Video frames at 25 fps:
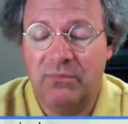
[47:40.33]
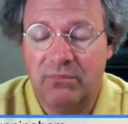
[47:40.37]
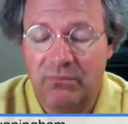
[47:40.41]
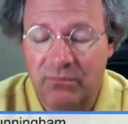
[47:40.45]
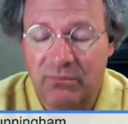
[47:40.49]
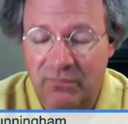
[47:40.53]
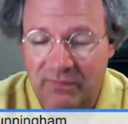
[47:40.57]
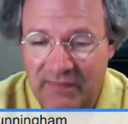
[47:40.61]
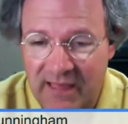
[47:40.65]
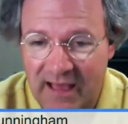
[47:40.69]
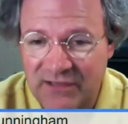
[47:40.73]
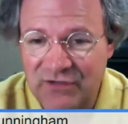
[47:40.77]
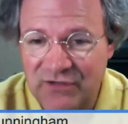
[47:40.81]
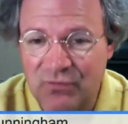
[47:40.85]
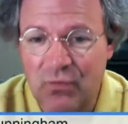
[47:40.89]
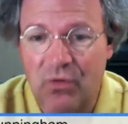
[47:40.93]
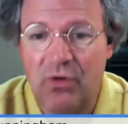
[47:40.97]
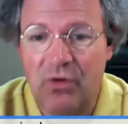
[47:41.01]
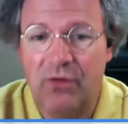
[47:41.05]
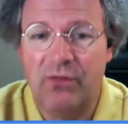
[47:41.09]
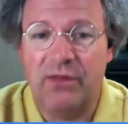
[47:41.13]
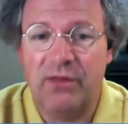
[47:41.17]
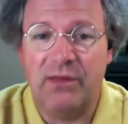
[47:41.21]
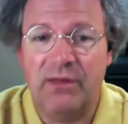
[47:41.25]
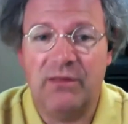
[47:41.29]
That's
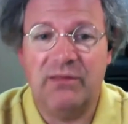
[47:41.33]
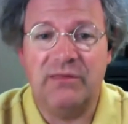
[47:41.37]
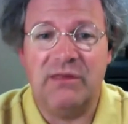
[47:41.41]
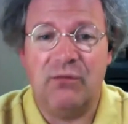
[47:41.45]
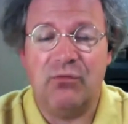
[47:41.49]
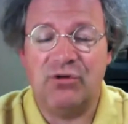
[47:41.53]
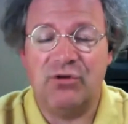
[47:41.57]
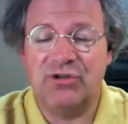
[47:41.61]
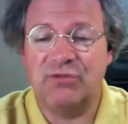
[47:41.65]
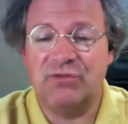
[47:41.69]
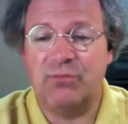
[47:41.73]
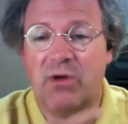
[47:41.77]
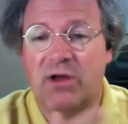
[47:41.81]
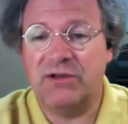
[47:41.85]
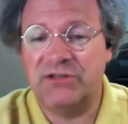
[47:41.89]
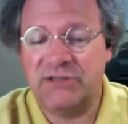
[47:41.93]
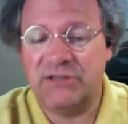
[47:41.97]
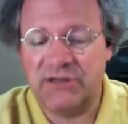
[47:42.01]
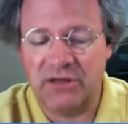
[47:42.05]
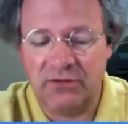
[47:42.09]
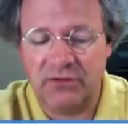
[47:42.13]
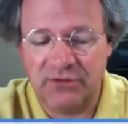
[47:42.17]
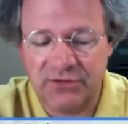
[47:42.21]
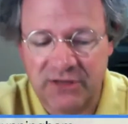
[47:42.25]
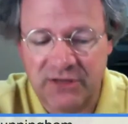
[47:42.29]
where the response
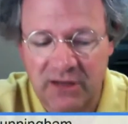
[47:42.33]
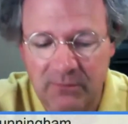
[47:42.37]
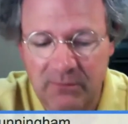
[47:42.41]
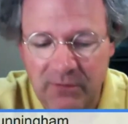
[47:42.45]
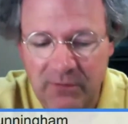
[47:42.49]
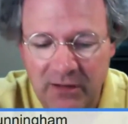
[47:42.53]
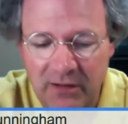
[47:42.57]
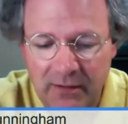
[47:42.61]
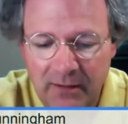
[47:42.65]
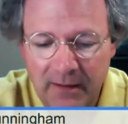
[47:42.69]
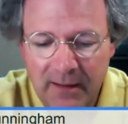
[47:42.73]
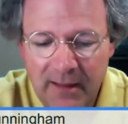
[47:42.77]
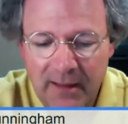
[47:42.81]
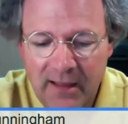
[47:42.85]
skills come in.